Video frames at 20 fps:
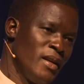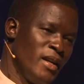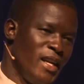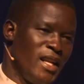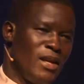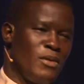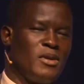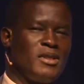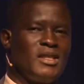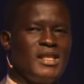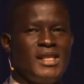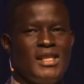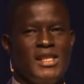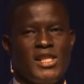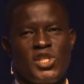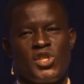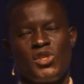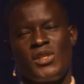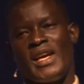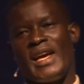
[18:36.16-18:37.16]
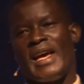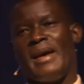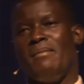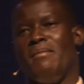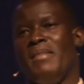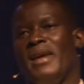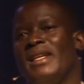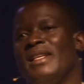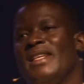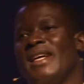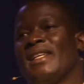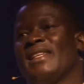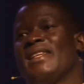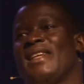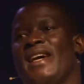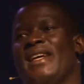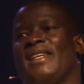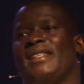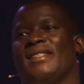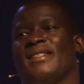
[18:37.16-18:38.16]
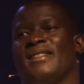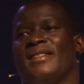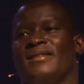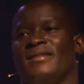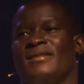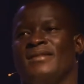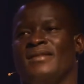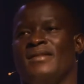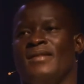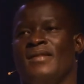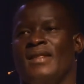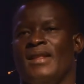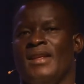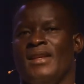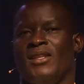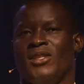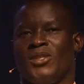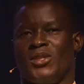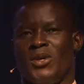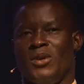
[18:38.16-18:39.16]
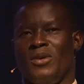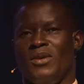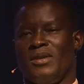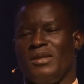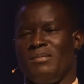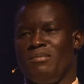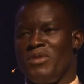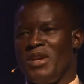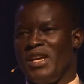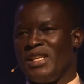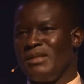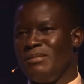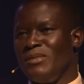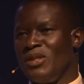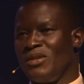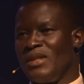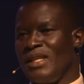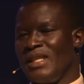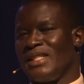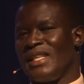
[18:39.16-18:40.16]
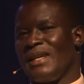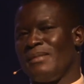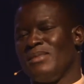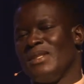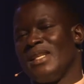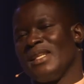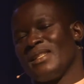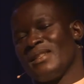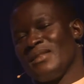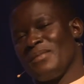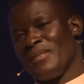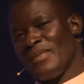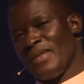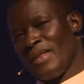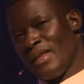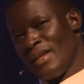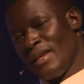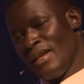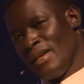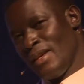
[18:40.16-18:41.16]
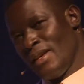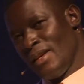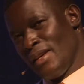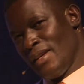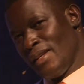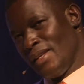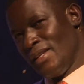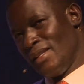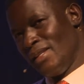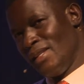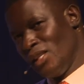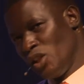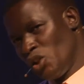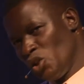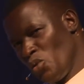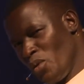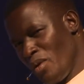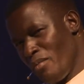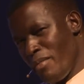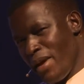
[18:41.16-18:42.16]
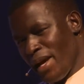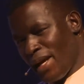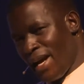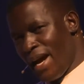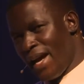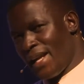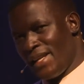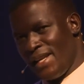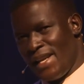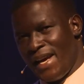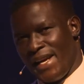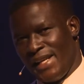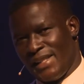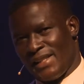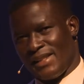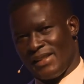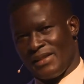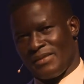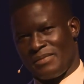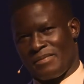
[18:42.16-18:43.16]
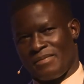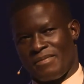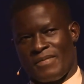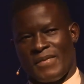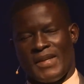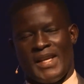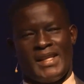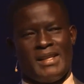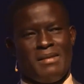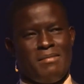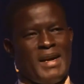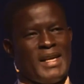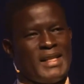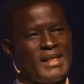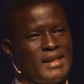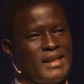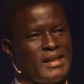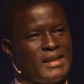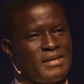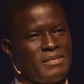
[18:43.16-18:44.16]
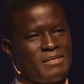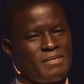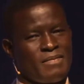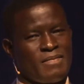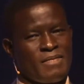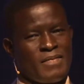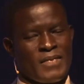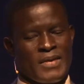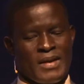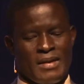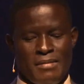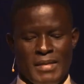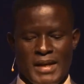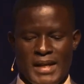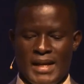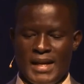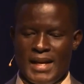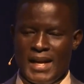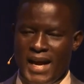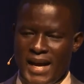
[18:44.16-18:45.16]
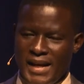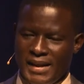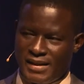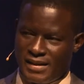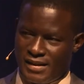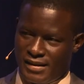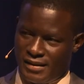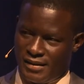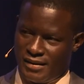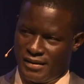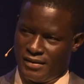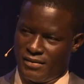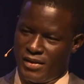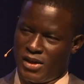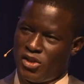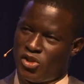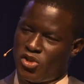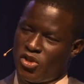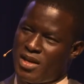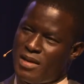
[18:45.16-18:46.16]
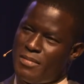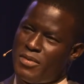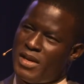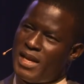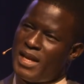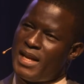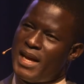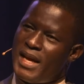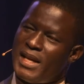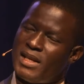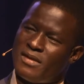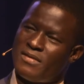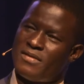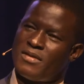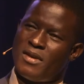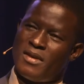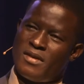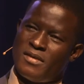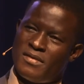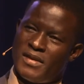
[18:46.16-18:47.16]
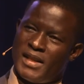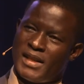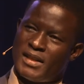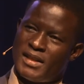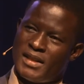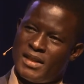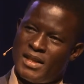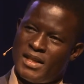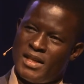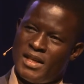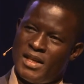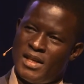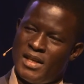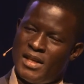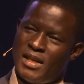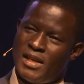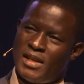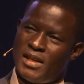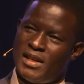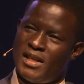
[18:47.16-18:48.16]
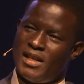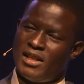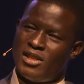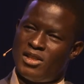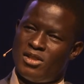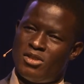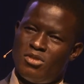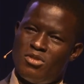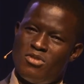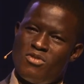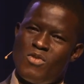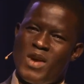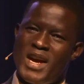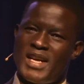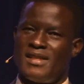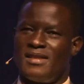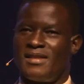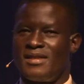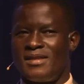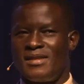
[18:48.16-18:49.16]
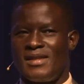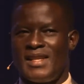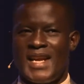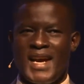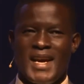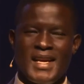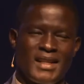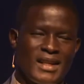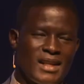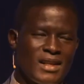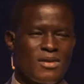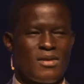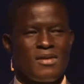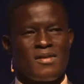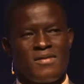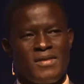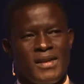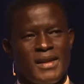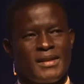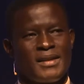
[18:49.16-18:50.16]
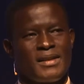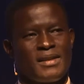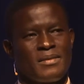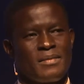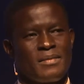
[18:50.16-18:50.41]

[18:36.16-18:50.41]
It was the decision I made that night. So it brings me to the subject. The decision we make at night, it matters. But the night, when you talk about the night of conflict, these two words, night and conflict,